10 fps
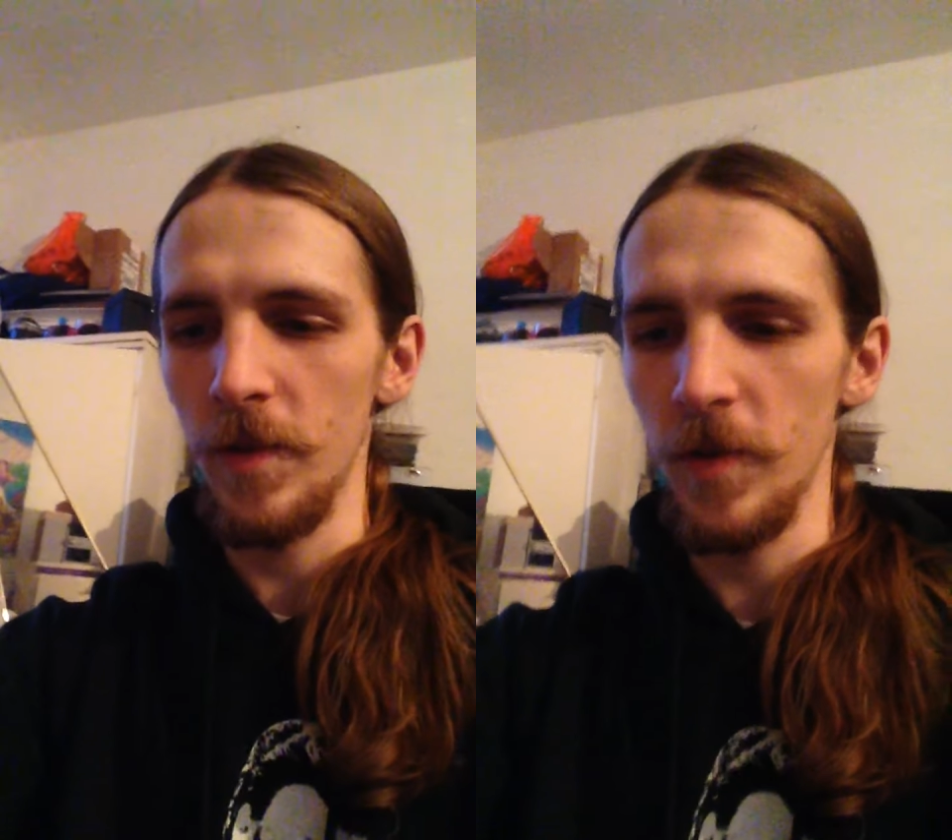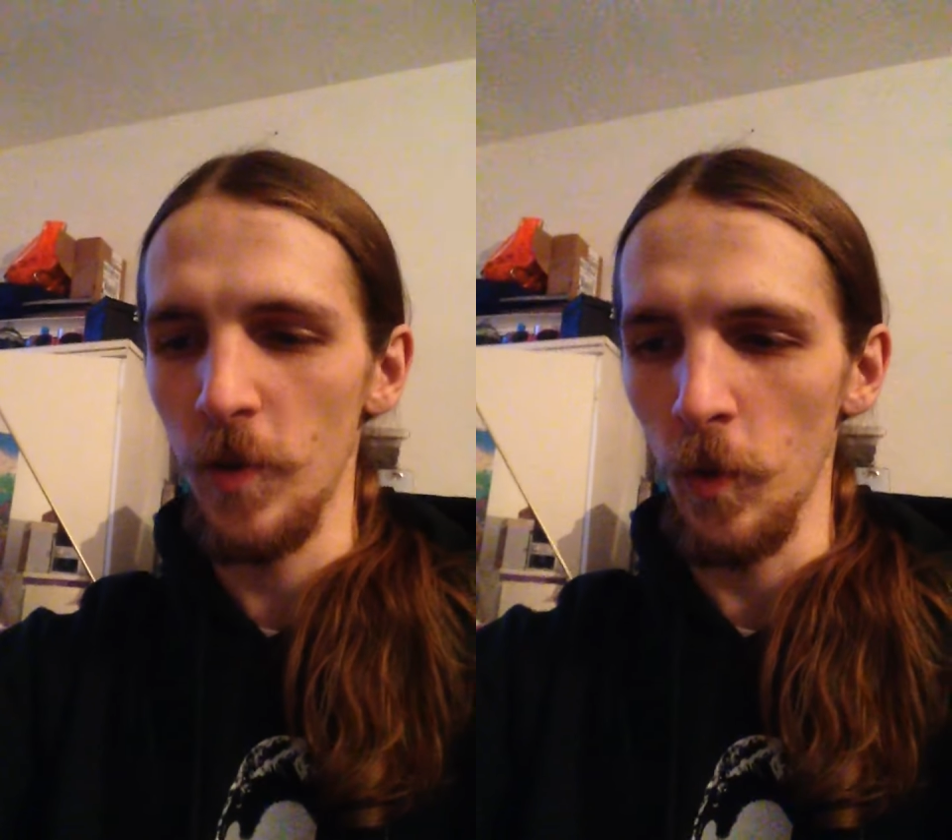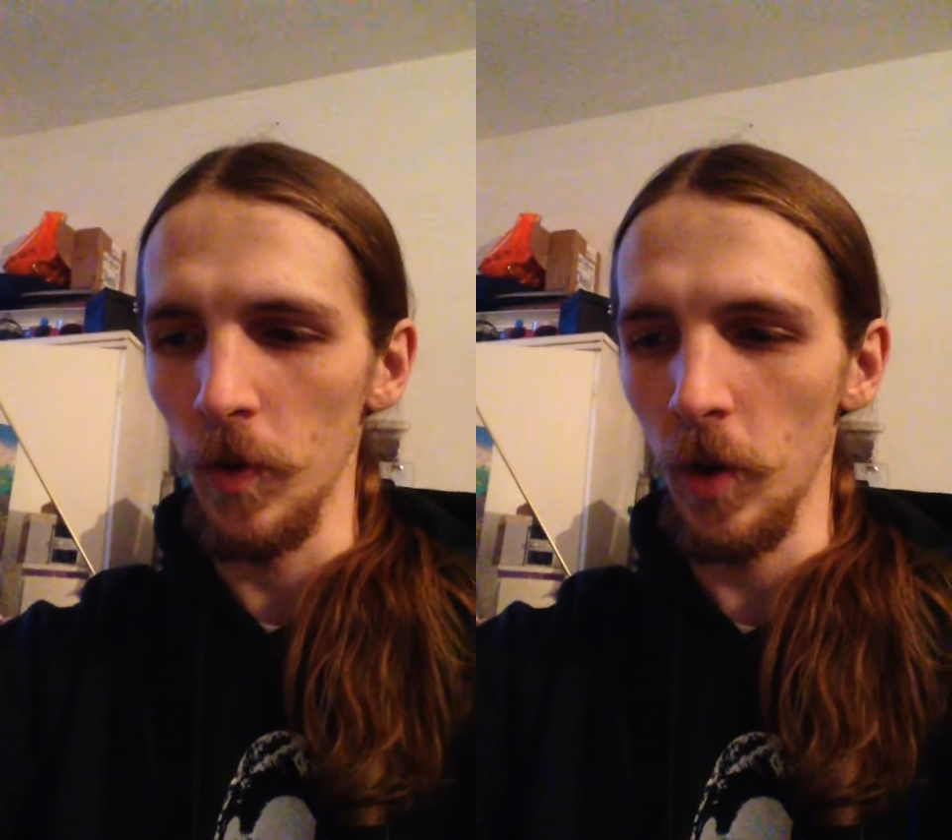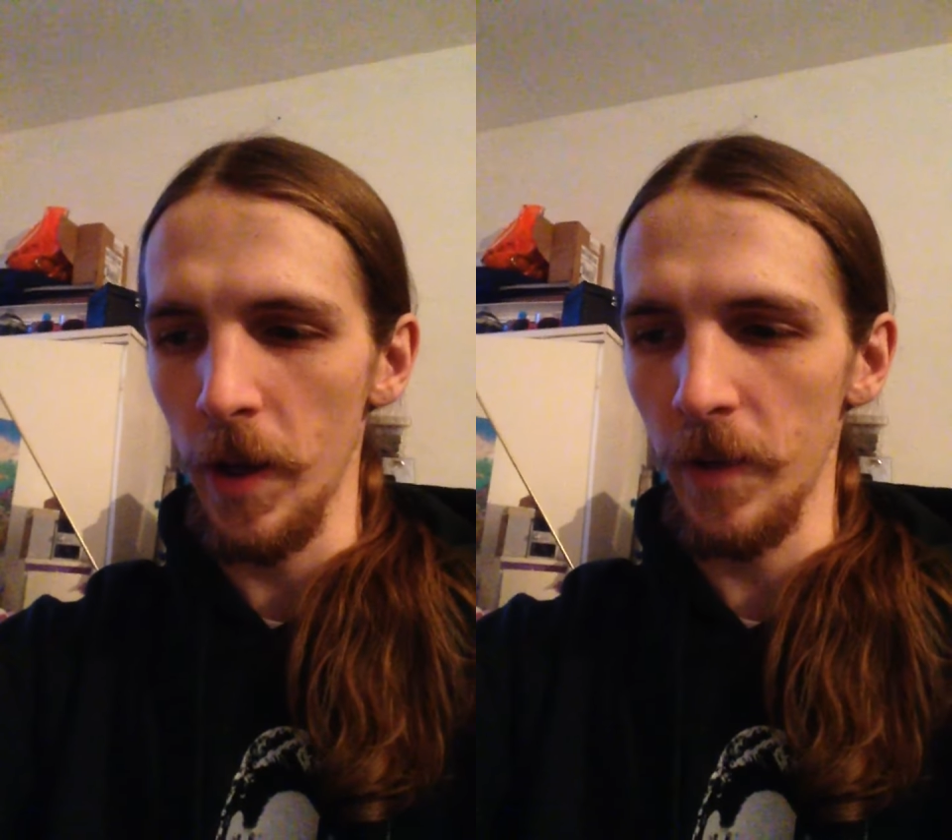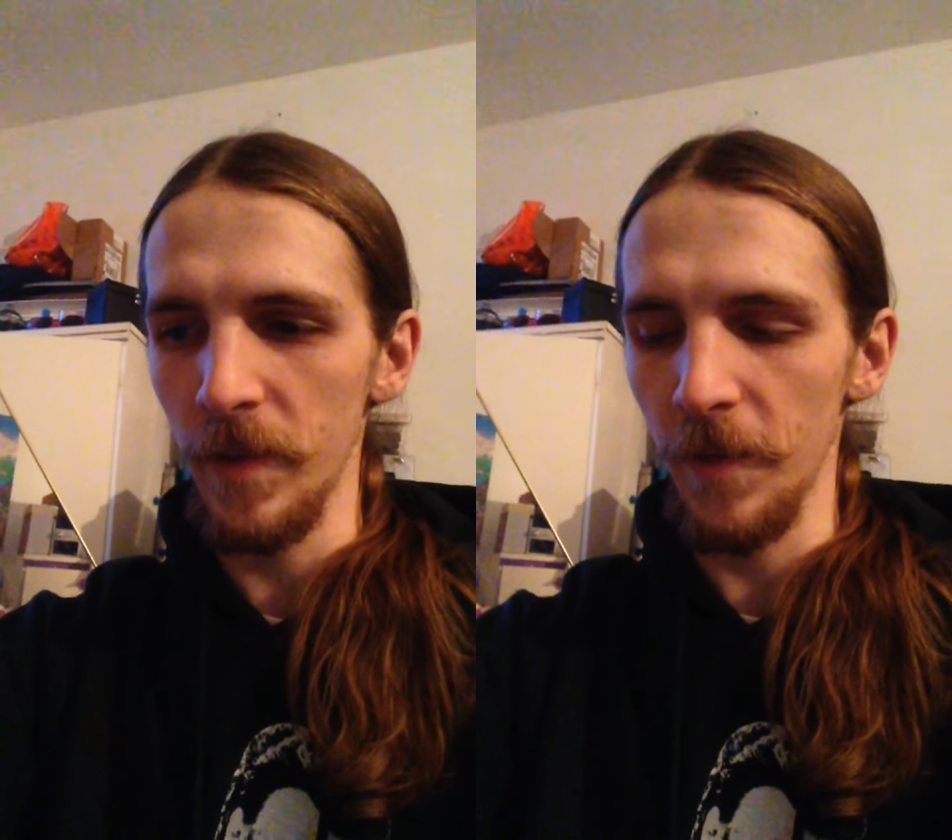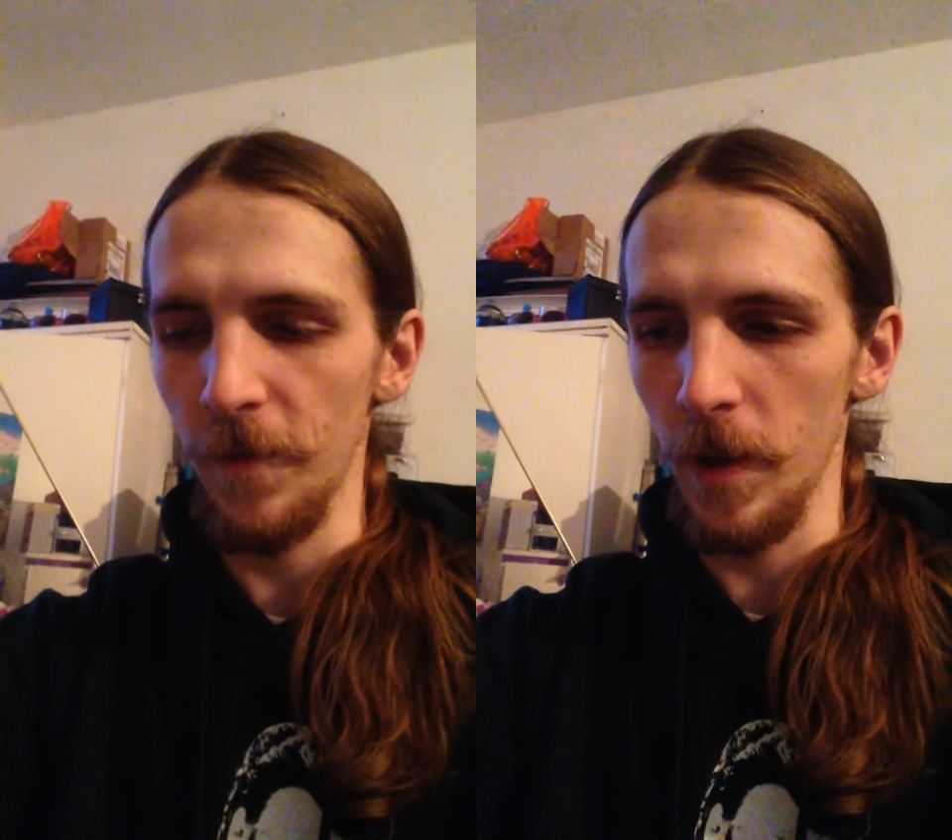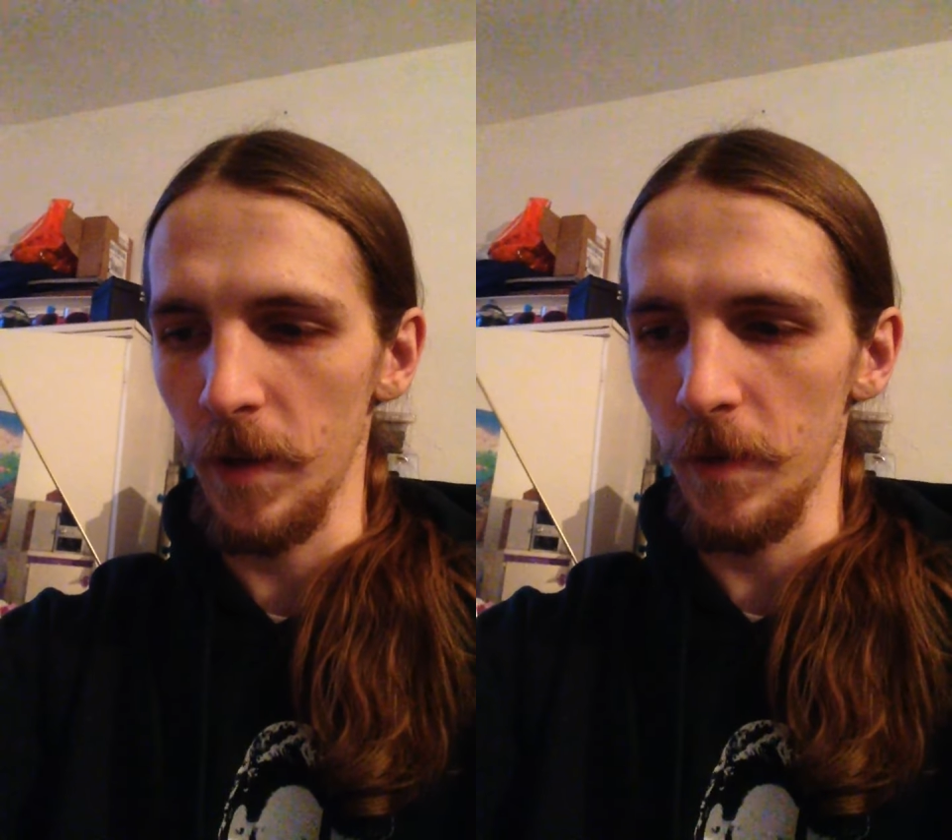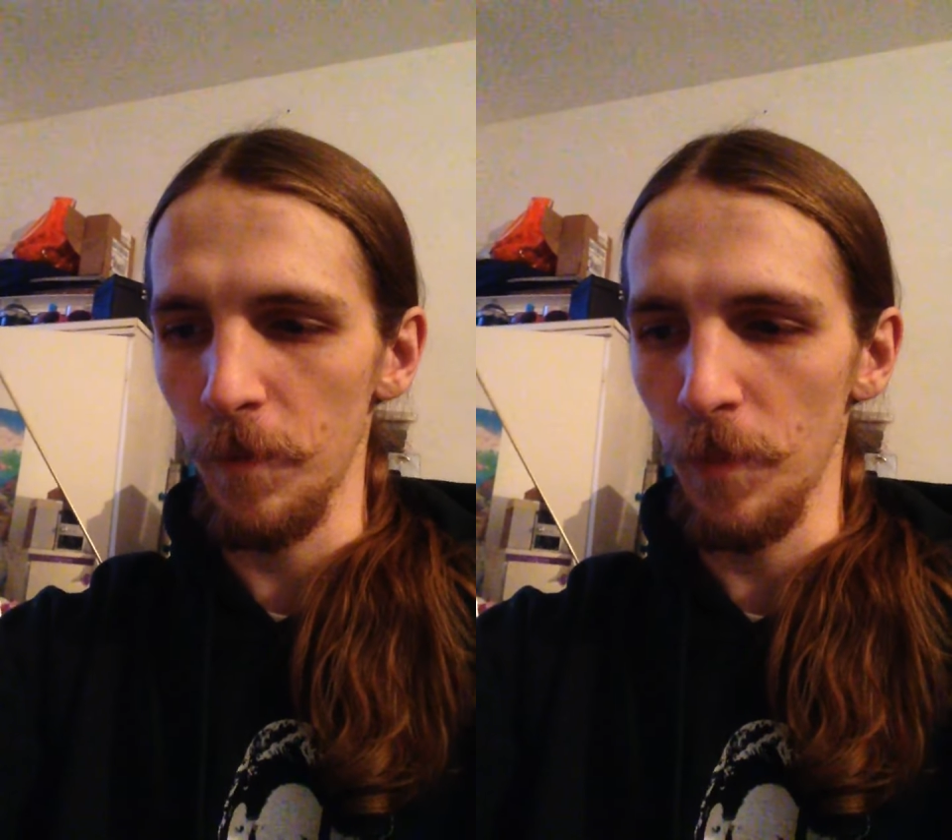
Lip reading: to a lot of different